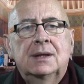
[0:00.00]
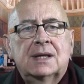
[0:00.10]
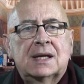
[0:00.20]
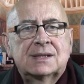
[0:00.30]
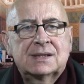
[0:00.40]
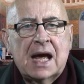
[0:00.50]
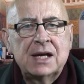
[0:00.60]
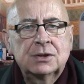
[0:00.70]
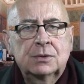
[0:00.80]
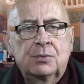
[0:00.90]
The
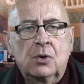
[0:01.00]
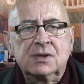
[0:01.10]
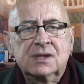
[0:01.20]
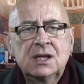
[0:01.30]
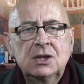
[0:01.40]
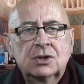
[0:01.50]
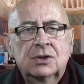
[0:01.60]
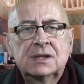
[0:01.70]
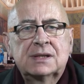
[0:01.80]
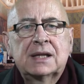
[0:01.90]
standard procedure
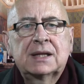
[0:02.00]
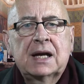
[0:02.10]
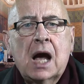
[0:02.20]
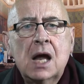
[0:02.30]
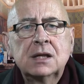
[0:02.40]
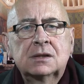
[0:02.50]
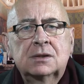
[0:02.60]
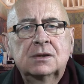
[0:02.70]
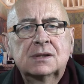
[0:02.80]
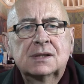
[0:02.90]
is that the
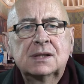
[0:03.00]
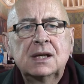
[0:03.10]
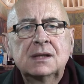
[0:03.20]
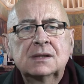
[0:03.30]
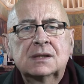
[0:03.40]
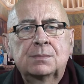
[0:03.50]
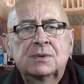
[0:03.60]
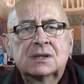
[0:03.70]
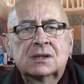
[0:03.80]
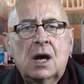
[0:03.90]
cantor sings the
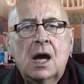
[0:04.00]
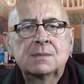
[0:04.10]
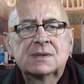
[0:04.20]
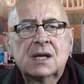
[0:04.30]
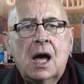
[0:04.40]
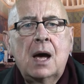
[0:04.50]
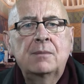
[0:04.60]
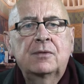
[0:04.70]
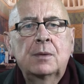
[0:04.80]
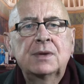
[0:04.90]
prescribed psalm
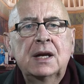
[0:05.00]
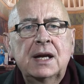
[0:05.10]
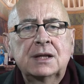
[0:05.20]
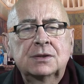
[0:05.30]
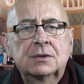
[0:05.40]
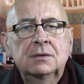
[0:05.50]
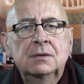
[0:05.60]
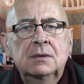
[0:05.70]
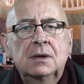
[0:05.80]
from the lectern,